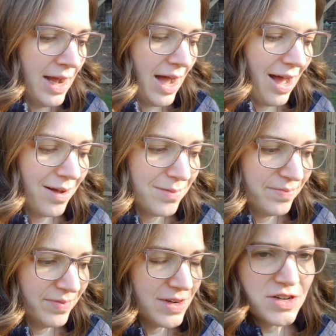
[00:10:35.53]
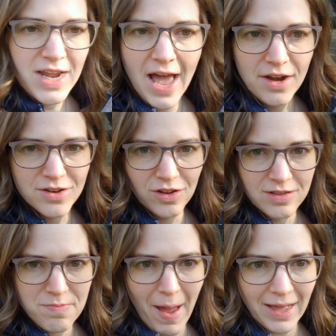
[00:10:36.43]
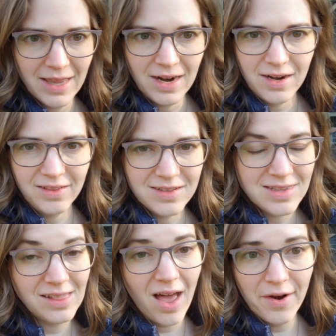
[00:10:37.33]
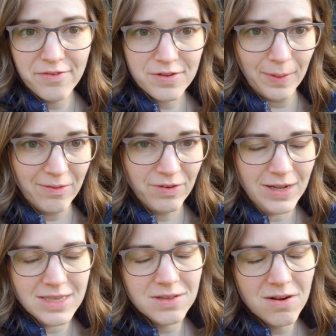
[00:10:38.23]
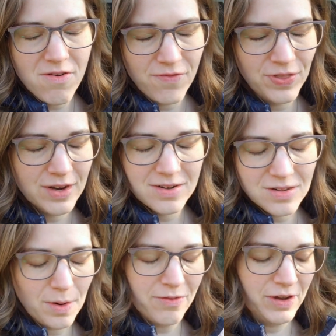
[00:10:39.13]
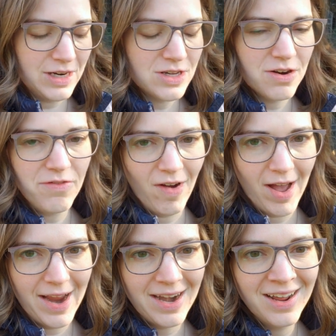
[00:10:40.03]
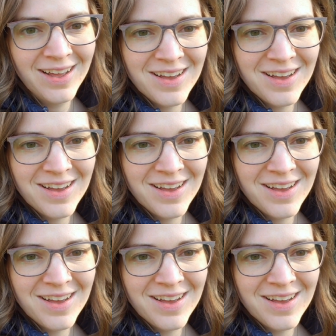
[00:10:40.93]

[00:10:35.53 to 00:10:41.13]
There's 10 adults back there, and it's a lot of square foot. So they're square footage, they're fine.